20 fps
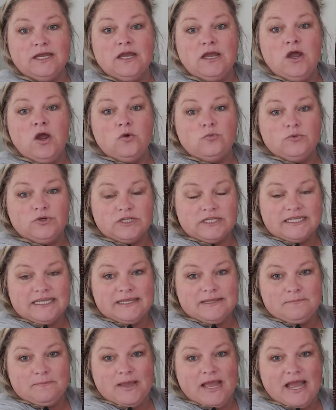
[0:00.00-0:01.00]
really
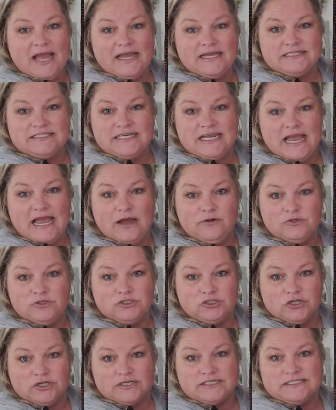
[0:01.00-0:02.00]
impact how it
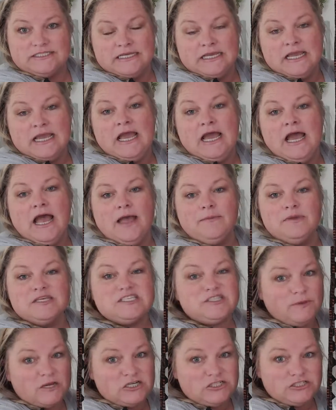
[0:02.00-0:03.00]
looks,
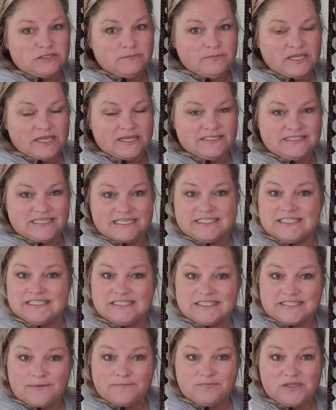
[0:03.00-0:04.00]
especially because this is
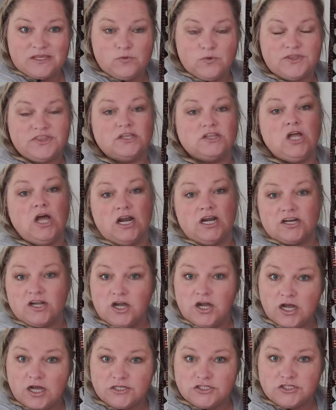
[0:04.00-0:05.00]
something with a lot of
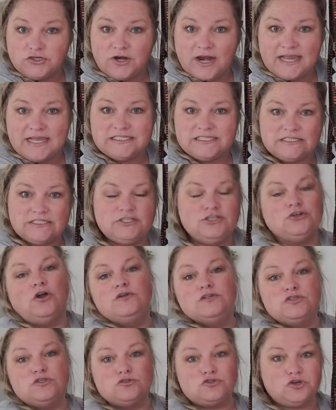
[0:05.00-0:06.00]
contrast. You're
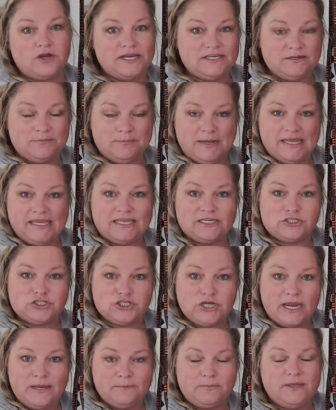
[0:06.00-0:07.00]
also trying to make a
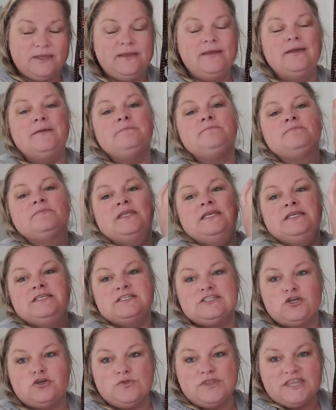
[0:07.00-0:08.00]
shape.
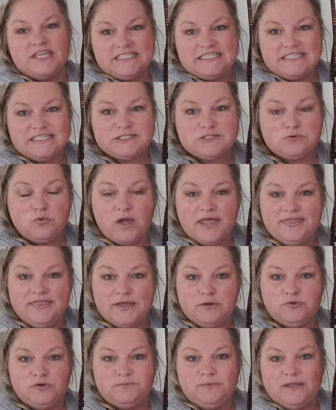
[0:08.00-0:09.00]
So this is one that
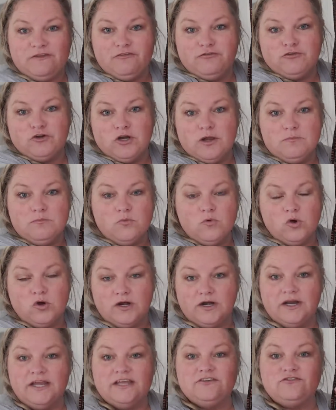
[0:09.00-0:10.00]
would be for a more
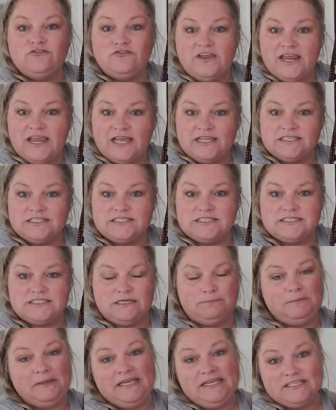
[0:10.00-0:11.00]

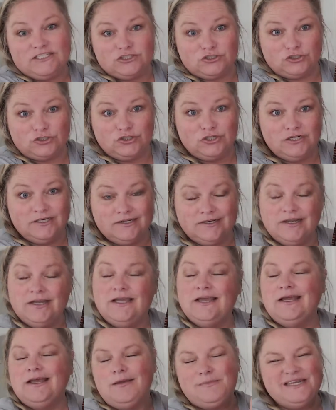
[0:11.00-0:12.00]
advanced piecer.
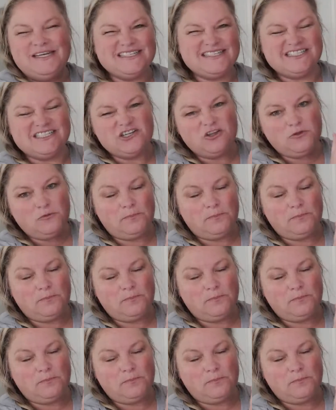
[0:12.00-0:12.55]
I mean, it's still